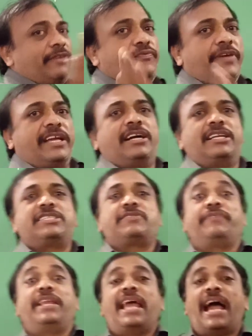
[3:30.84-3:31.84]
figures
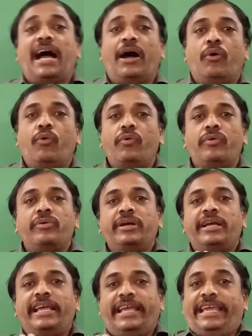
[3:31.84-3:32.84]
will have
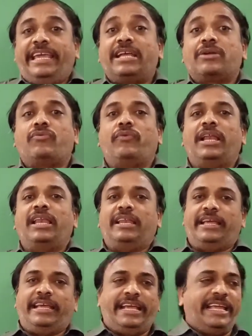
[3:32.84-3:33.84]

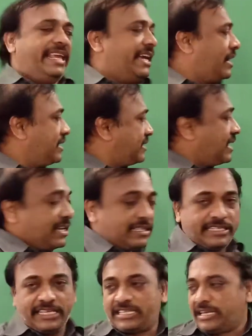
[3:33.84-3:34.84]
equal areas.
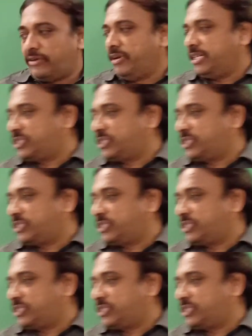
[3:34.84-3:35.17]
Just now I